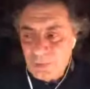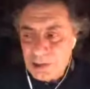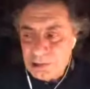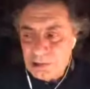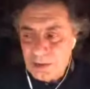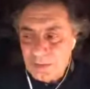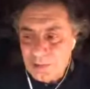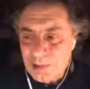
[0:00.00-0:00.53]
was
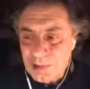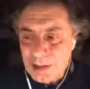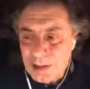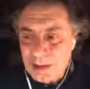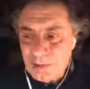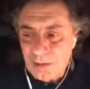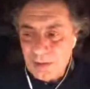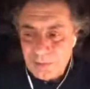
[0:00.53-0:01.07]

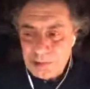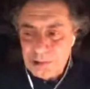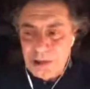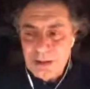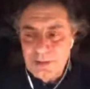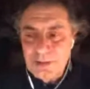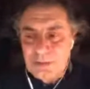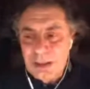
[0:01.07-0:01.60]
something. All of a
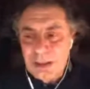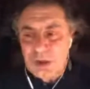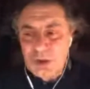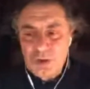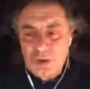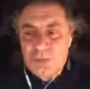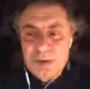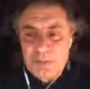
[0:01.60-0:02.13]
sudden, it
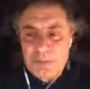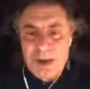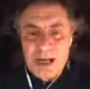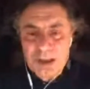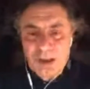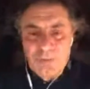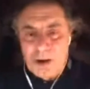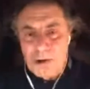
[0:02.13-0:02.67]
took me
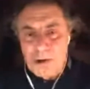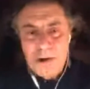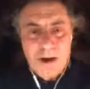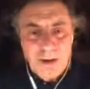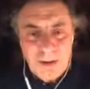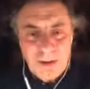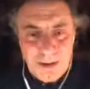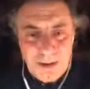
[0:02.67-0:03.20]
back to
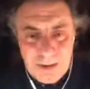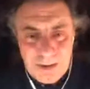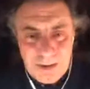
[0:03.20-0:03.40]
Algeria,